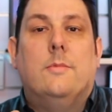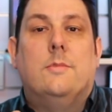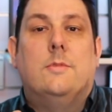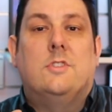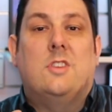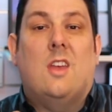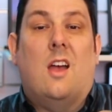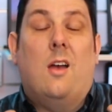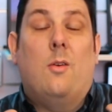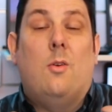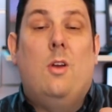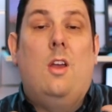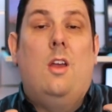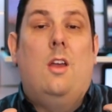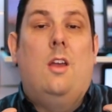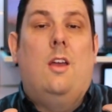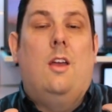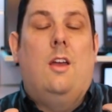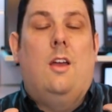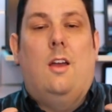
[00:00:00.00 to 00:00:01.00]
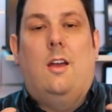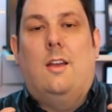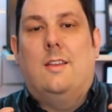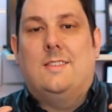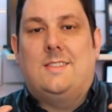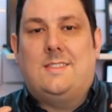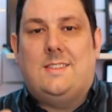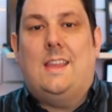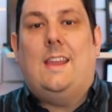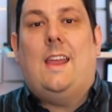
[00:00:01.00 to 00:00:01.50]
So
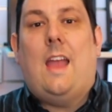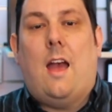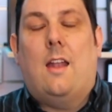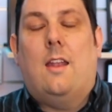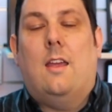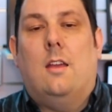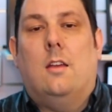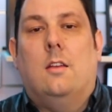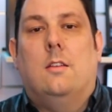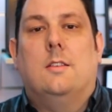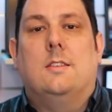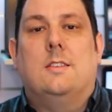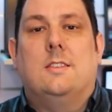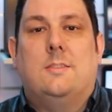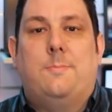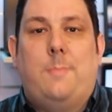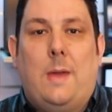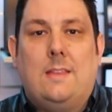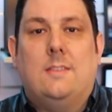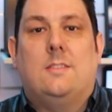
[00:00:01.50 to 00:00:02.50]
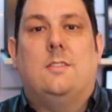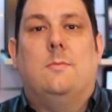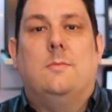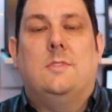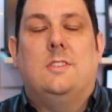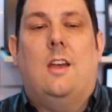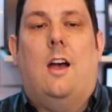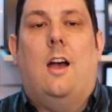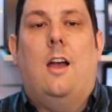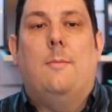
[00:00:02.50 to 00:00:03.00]
stick at it, spend some
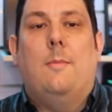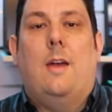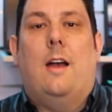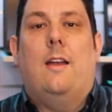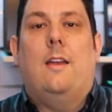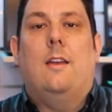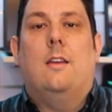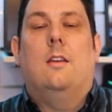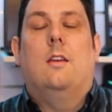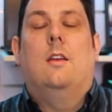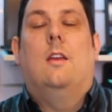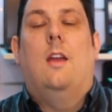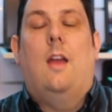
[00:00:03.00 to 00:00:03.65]
time at it,